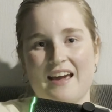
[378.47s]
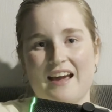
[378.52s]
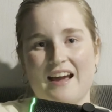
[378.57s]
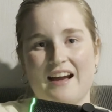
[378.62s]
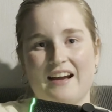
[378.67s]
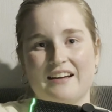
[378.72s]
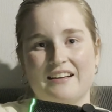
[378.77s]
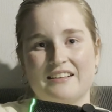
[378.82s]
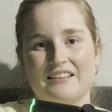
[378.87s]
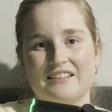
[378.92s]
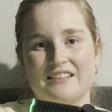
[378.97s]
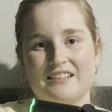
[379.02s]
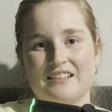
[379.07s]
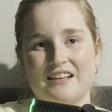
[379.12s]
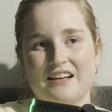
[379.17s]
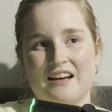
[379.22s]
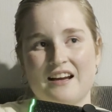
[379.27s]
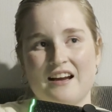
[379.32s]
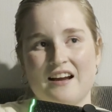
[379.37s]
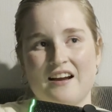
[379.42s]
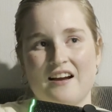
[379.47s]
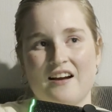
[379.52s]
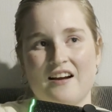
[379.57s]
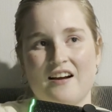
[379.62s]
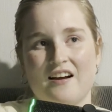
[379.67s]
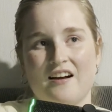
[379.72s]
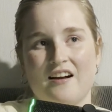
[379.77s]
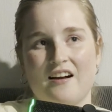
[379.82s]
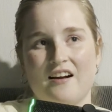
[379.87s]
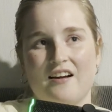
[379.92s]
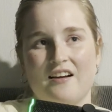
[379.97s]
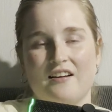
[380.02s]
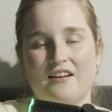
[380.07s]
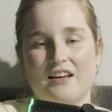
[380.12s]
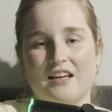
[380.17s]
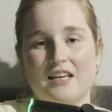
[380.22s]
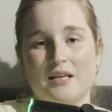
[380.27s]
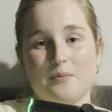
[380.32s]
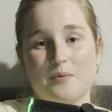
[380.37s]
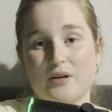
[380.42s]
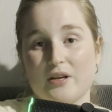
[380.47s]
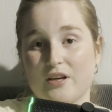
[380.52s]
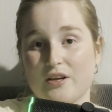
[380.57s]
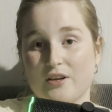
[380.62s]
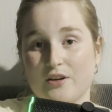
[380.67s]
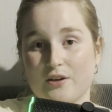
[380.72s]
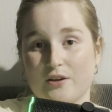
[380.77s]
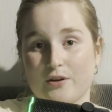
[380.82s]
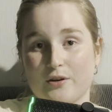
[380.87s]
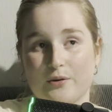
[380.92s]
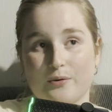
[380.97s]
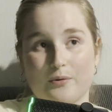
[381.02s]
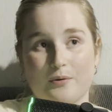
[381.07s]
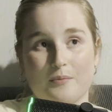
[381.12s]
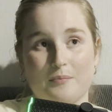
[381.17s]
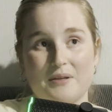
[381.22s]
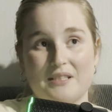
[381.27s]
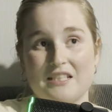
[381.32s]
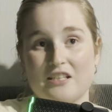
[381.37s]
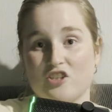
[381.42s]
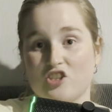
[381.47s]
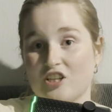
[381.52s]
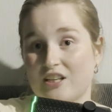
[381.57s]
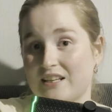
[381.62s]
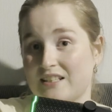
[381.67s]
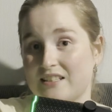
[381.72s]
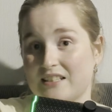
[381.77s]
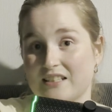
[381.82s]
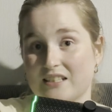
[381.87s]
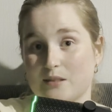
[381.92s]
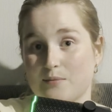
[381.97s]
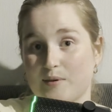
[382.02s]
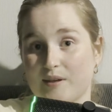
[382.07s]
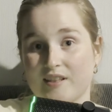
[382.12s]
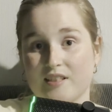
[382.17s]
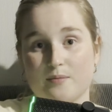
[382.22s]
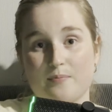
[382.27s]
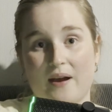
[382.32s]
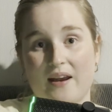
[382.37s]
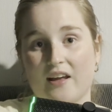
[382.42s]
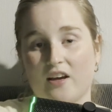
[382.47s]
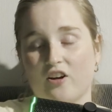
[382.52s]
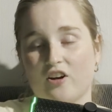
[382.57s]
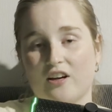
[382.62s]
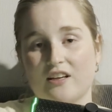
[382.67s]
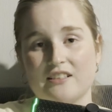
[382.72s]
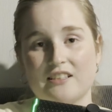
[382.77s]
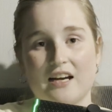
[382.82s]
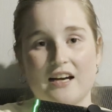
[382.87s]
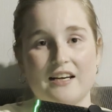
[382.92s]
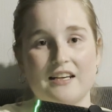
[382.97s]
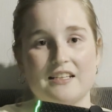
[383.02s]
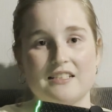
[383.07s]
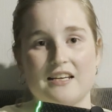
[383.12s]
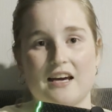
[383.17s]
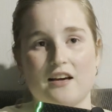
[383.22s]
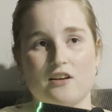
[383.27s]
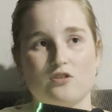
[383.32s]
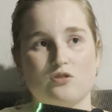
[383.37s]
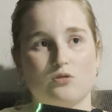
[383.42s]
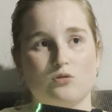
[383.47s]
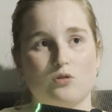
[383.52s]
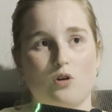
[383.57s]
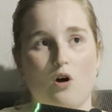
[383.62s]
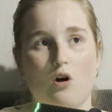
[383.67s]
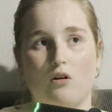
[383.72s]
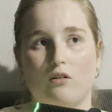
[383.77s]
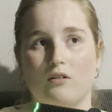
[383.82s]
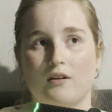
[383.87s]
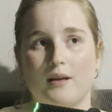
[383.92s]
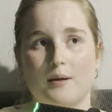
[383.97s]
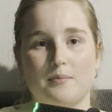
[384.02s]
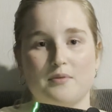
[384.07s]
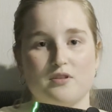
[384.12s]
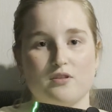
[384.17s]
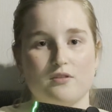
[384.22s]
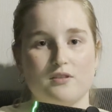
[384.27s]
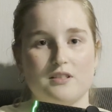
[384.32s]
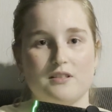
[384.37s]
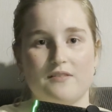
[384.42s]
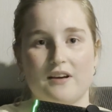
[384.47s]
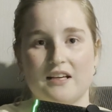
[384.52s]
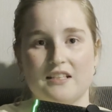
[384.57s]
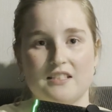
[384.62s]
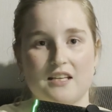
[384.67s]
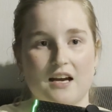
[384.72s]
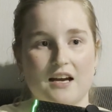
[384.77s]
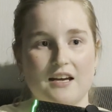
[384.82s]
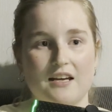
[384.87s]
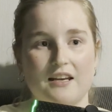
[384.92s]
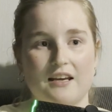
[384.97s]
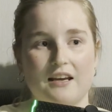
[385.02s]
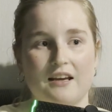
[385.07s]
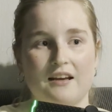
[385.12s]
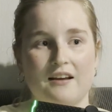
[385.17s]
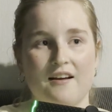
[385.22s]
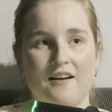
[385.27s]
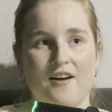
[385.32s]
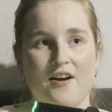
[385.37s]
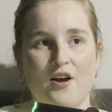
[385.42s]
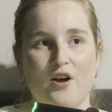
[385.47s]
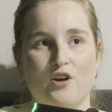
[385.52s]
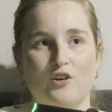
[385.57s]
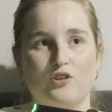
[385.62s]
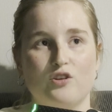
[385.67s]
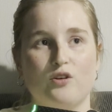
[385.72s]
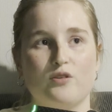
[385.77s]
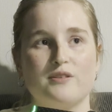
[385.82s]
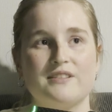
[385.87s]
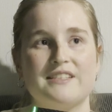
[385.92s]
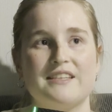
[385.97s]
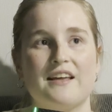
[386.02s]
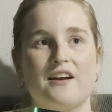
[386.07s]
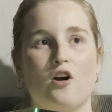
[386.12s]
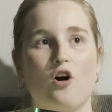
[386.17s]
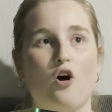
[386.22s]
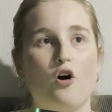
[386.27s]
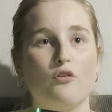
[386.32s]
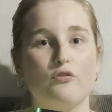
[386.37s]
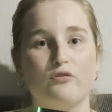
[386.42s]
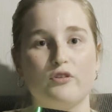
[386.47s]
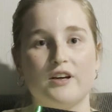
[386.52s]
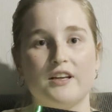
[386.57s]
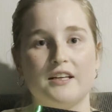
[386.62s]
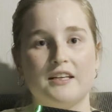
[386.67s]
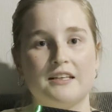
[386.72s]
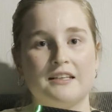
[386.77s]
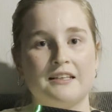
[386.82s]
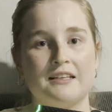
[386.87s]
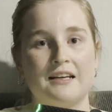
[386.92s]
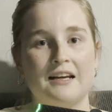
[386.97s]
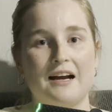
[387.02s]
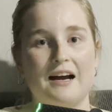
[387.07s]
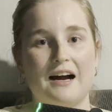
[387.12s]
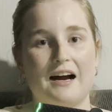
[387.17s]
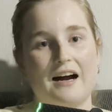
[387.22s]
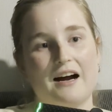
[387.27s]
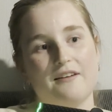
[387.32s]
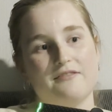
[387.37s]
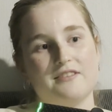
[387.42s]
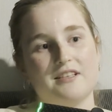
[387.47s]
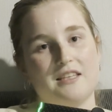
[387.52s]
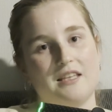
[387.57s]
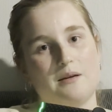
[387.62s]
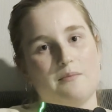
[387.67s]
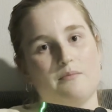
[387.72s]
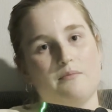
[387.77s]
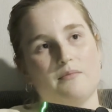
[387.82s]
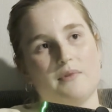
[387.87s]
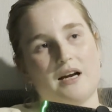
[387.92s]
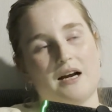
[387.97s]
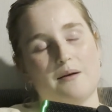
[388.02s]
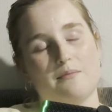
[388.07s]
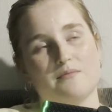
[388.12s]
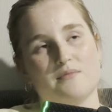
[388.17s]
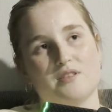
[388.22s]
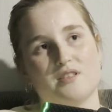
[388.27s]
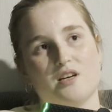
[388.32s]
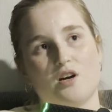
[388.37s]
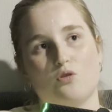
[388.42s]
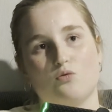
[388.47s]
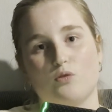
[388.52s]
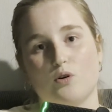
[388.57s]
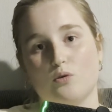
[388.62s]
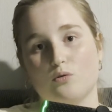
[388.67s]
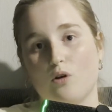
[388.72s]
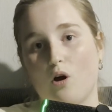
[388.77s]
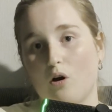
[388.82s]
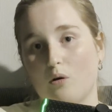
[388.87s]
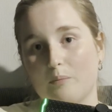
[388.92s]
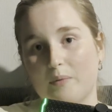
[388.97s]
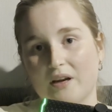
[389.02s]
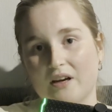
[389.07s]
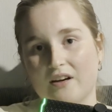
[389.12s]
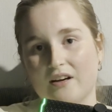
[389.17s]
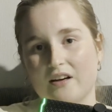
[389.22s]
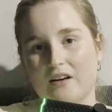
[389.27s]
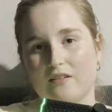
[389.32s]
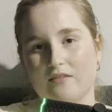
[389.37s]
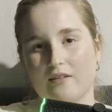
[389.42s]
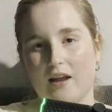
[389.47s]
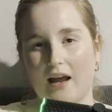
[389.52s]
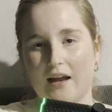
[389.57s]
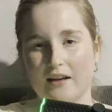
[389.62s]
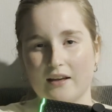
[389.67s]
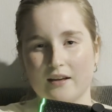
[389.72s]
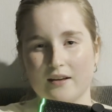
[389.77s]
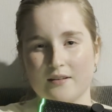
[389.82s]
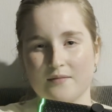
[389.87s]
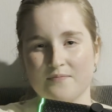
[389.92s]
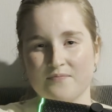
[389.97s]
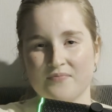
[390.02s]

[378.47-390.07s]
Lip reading: And anybody who potentially has experienced panic or anxiety attacks or long episodes of anxiety knows that often after them comes a real long period of like,